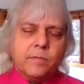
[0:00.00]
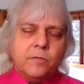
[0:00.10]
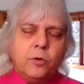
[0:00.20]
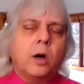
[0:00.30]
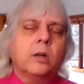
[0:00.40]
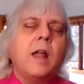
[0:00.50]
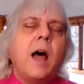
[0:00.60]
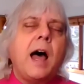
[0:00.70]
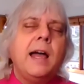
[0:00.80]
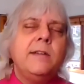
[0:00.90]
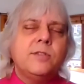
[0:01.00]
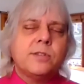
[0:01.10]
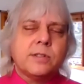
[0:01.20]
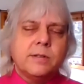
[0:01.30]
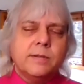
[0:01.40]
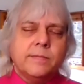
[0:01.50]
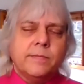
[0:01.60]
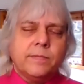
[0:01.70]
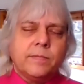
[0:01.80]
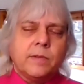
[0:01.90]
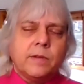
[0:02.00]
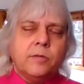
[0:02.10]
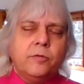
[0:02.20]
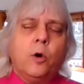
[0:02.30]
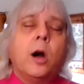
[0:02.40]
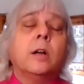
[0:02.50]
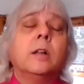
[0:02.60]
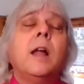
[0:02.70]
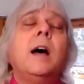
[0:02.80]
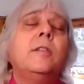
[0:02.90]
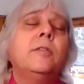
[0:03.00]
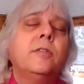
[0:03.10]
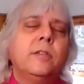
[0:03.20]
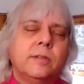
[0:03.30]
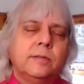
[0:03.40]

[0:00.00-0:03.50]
for our lives, for our love,